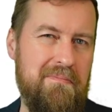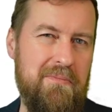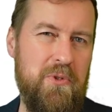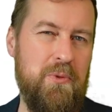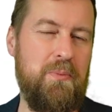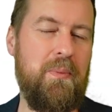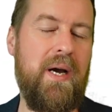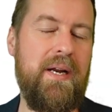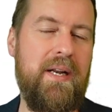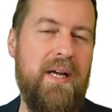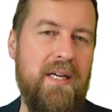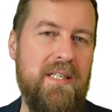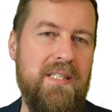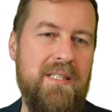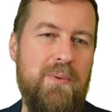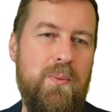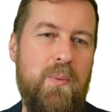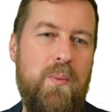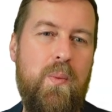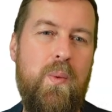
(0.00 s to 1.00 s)
you might
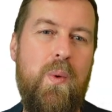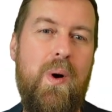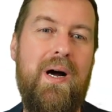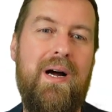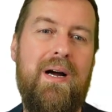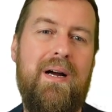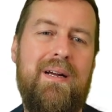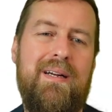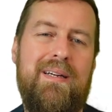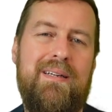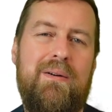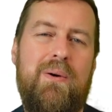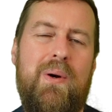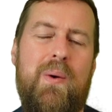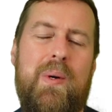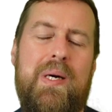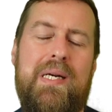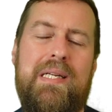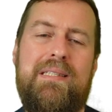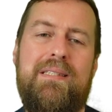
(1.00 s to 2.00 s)
ask why,
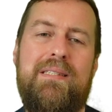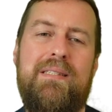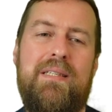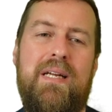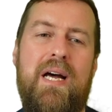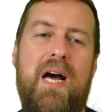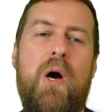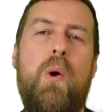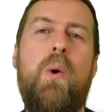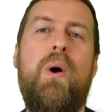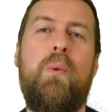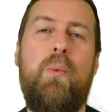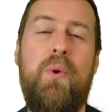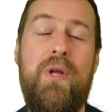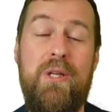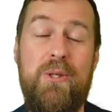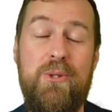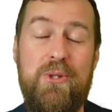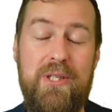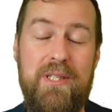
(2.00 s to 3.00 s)
what is it, how are
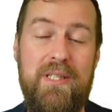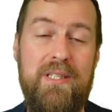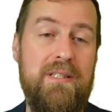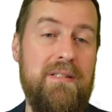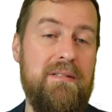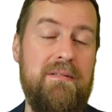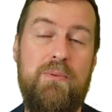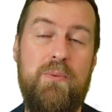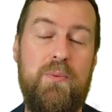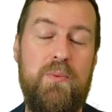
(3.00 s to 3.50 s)
we using it?